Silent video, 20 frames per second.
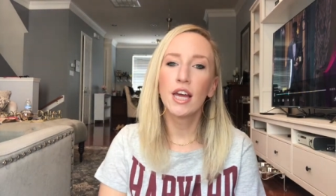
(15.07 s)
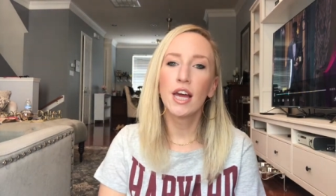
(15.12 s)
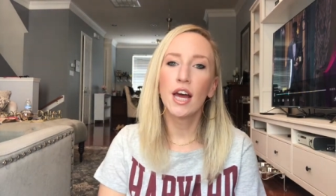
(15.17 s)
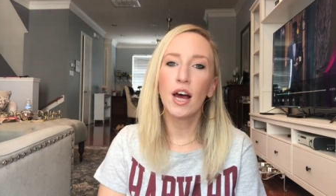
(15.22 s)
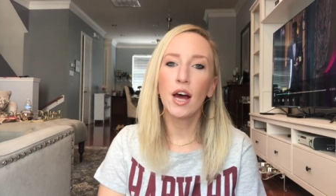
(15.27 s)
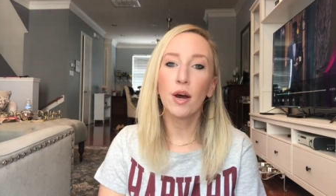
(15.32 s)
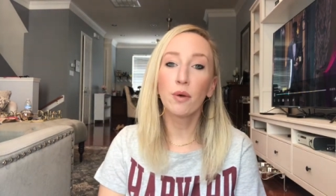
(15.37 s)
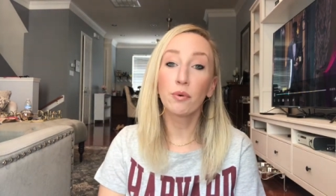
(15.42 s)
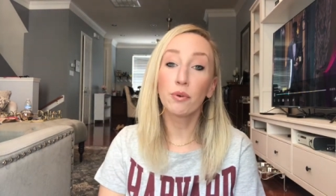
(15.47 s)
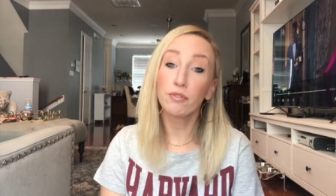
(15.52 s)

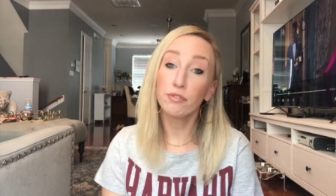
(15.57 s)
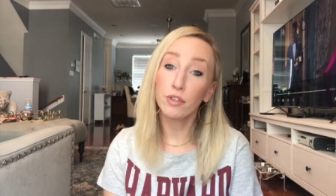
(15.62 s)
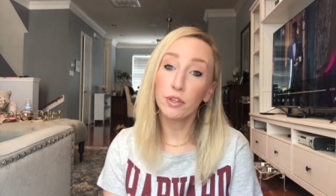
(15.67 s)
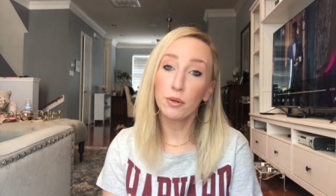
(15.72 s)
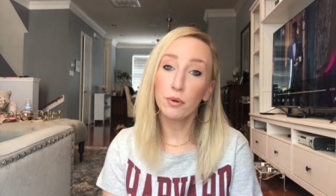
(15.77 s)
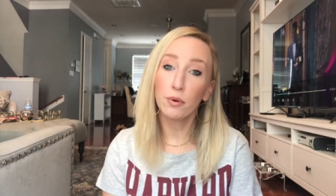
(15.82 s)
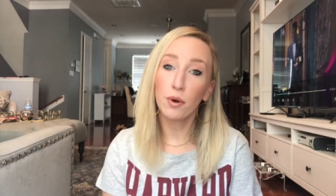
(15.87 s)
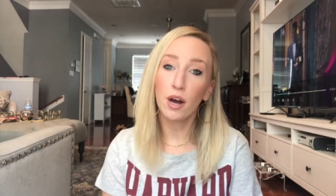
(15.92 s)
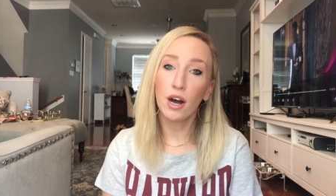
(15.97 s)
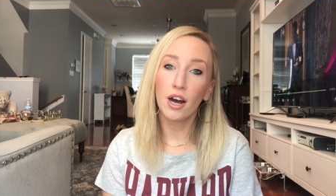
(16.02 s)
uh,
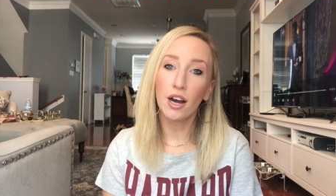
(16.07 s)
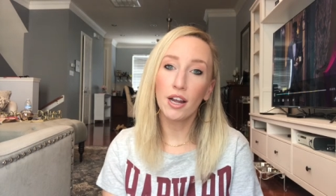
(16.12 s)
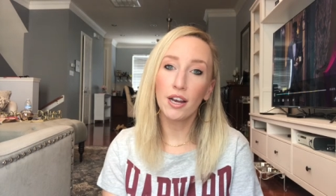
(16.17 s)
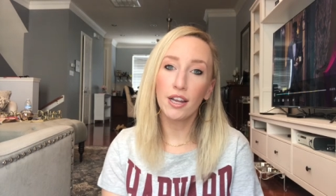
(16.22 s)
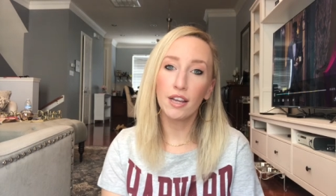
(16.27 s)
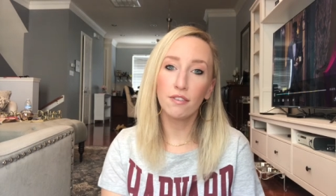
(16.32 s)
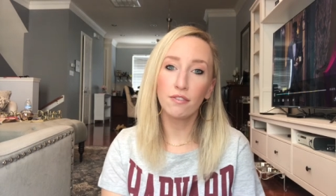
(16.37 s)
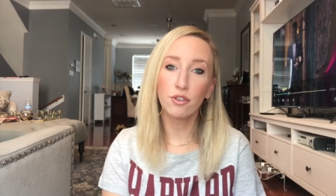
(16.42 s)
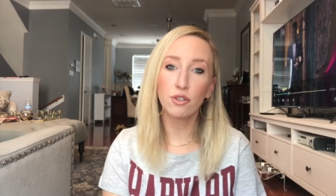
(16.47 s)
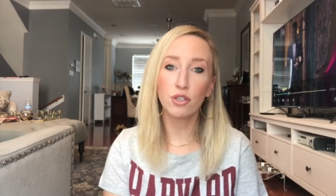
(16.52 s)
review on
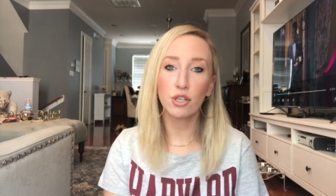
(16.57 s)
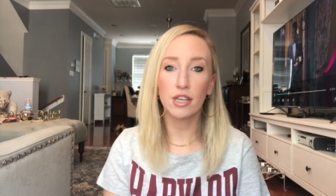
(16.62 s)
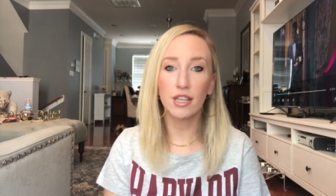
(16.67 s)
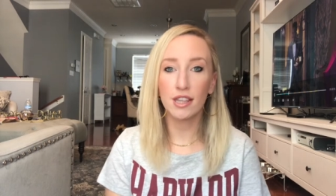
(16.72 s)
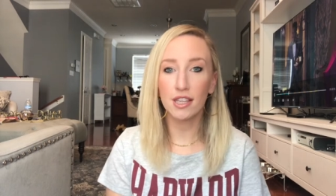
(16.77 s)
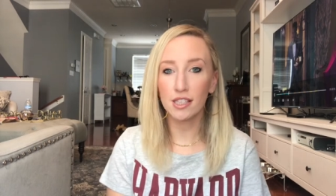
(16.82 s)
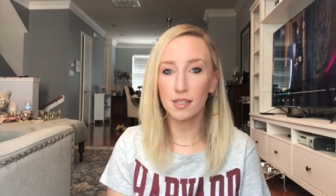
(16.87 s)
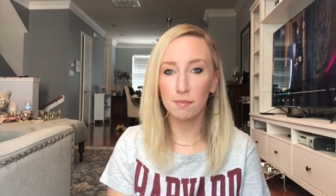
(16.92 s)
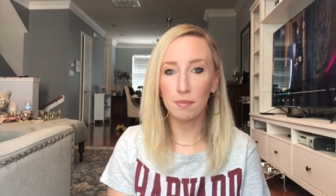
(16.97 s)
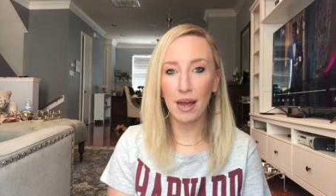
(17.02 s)
if you should get
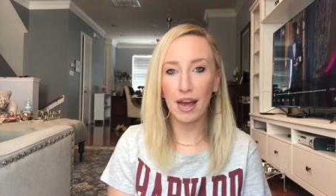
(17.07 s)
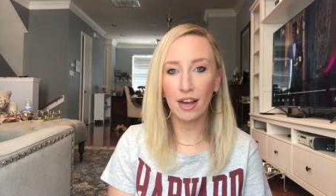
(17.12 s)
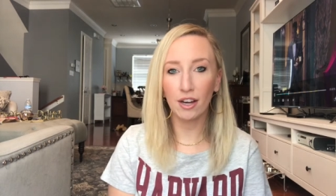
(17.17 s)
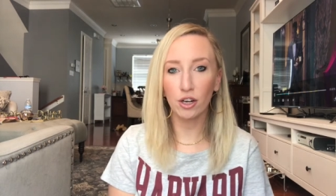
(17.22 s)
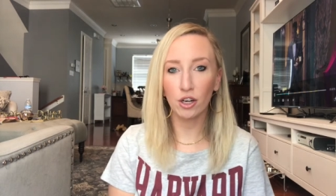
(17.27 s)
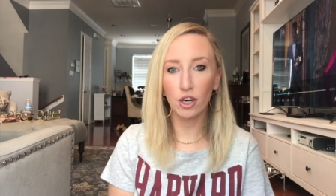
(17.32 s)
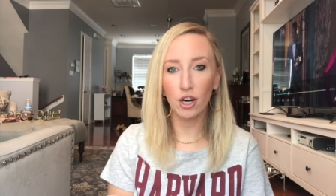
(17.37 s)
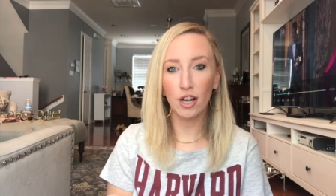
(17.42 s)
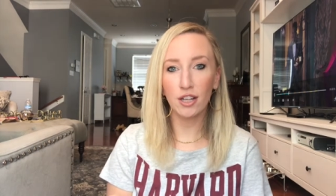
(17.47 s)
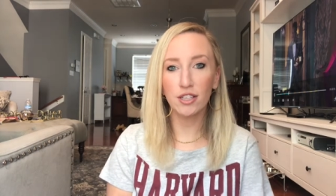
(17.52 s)
this bag
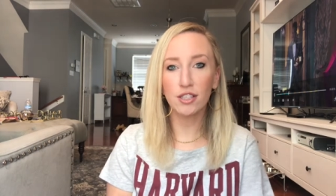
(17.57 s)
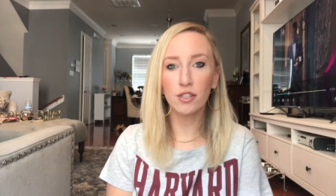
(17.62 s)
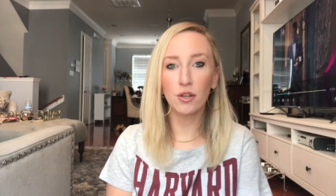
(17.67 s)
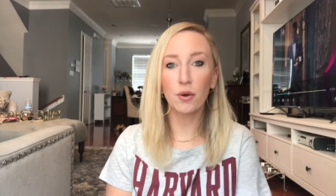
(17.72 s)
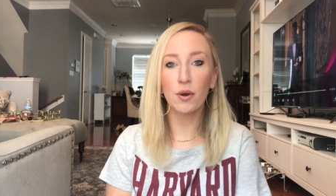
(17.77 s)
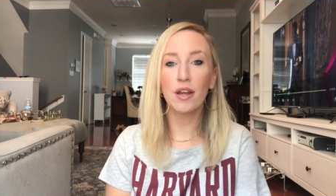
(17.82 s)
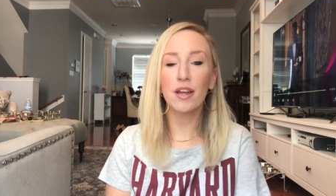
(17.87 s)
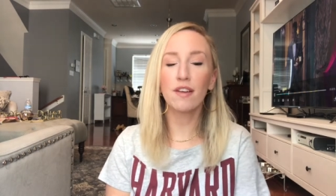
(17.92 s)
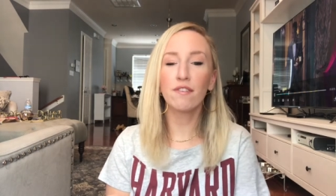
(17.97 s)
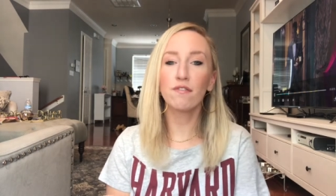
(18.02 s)
or not. So
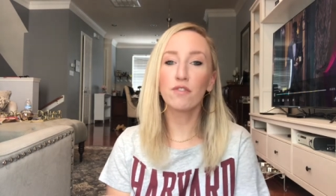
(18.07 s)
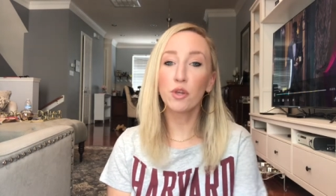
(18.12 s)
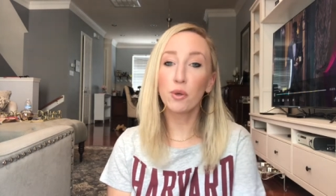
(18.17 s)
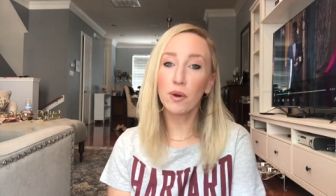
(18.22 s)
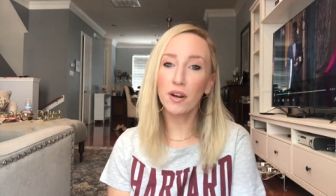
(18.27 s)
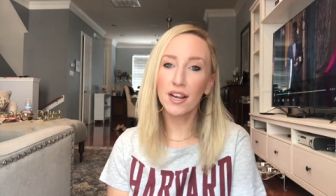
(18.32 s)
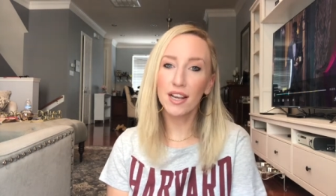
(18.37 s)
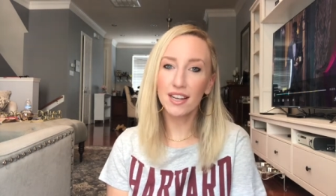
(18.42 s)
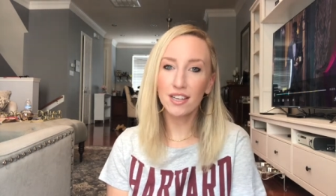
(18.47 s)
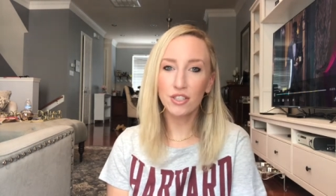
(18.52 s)
if you
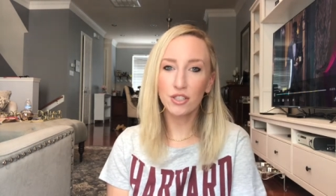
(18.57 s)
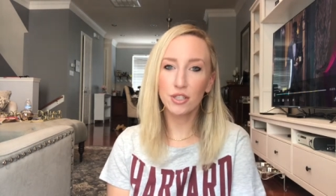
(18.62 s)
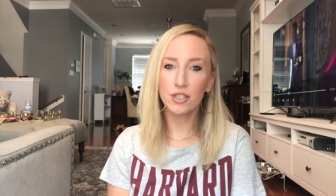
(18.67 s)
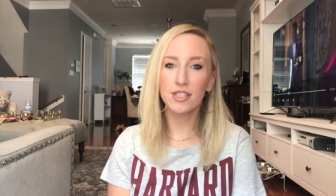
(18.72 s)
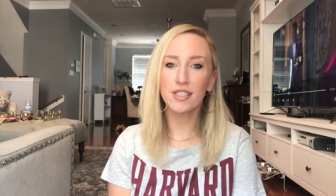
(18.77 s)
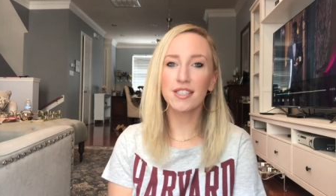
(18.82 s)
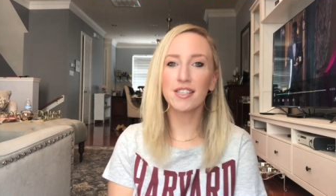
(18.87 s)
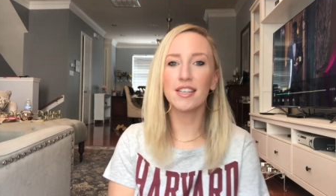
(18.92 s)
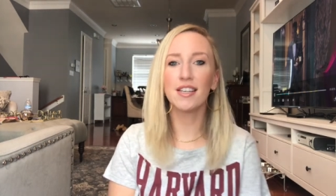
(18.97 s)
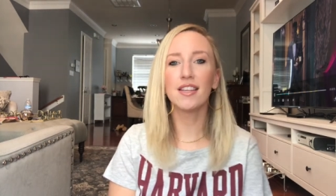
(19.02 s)
are
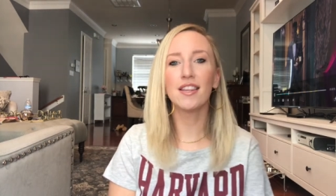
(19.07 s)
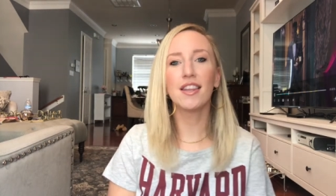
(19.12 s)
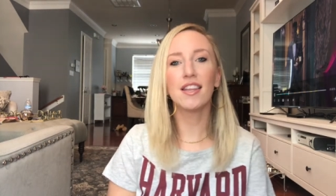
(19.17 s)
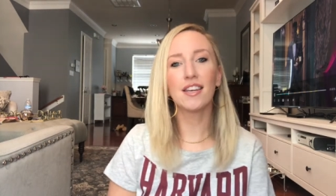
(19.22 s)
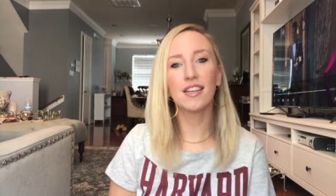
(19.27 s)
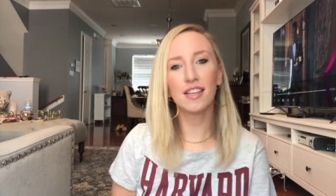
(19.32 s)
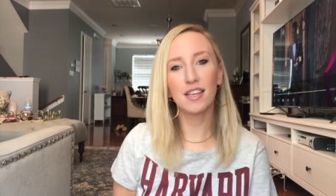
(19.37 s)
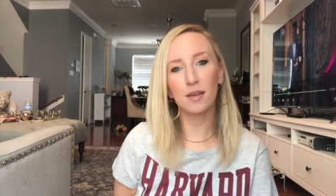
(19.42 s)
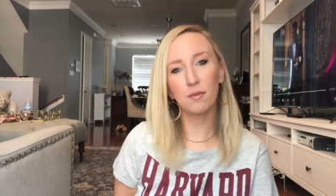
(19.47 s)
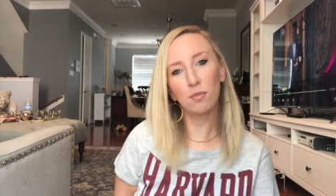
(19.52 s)
interested, then
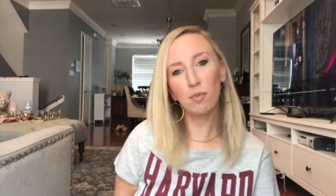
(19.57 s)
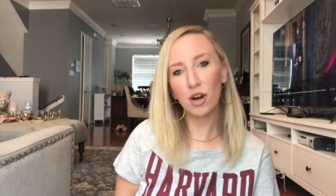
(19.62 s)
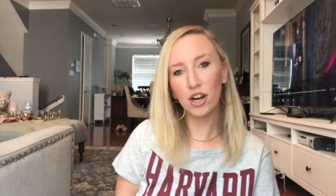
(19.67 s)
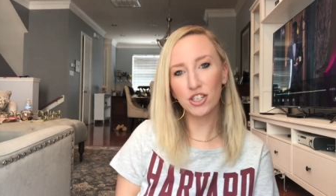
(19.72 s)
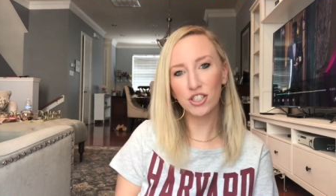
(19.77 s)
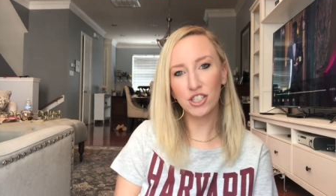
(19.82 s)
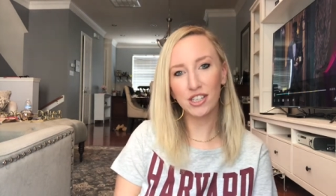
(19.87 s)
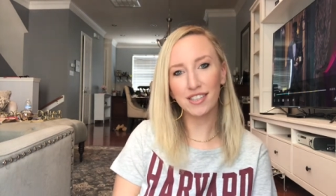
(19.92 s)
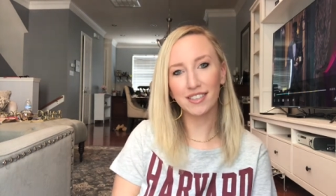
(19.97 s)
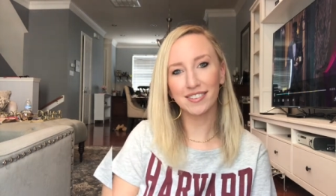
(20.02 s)
keep
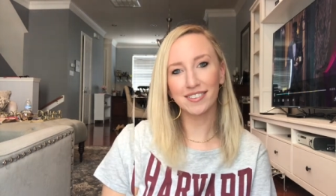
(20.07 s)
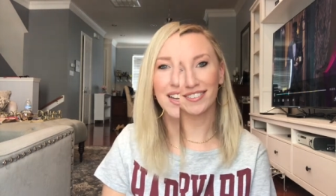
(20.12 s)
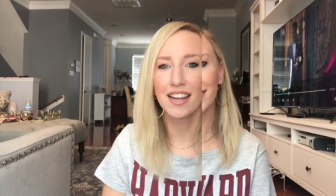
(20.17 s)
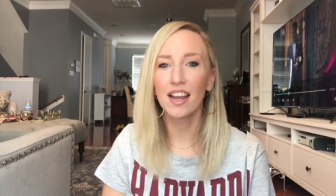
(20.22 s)
watching.